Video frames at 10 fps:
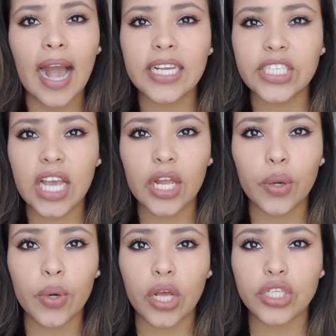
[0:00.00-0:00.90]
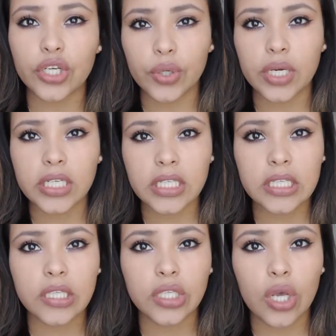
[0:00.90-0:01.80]
eyeshadow not to
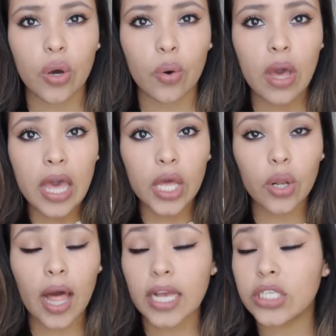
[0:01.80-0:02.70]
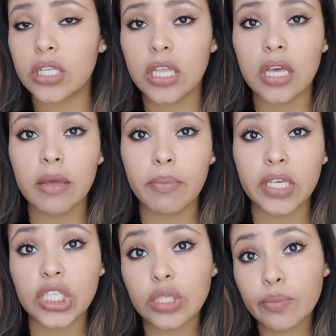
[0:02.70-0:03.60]
crease, so it'll actually
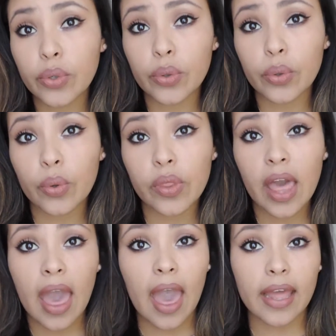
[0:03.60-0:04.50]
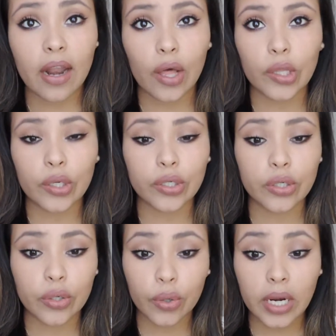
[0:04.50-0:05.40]
be smooth and not look
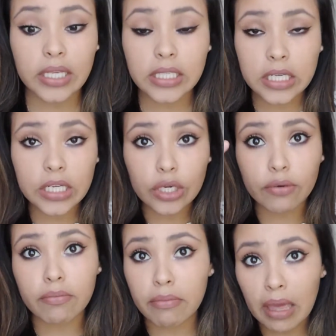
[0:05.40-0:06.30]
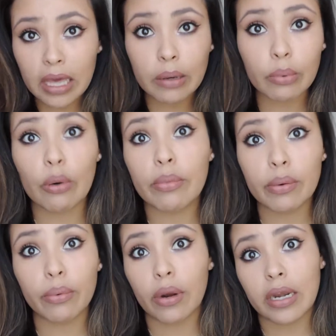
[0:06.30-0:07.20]
crazy, and your makeup won't
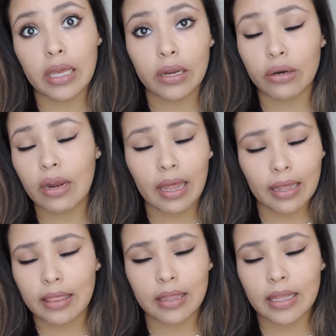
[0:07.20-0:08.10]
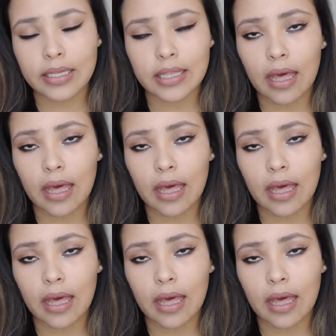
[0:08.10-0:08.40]
be runny or anything like